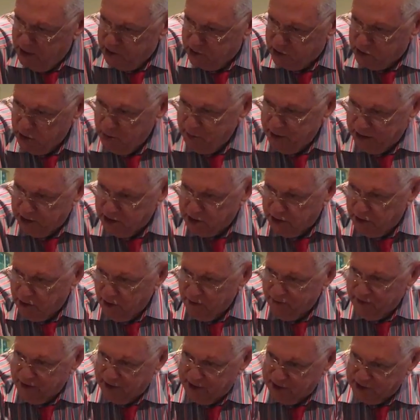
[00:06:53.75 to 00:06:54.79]
too many
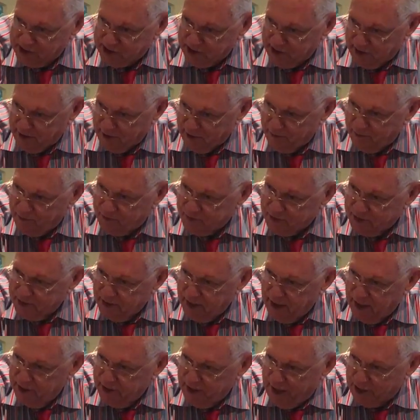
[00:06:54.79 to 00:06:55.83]
nerve endings there.
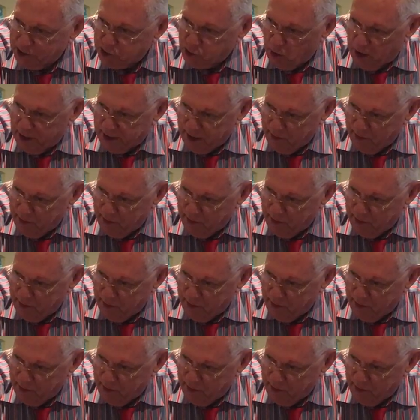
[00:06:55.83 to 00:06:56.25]
And that's why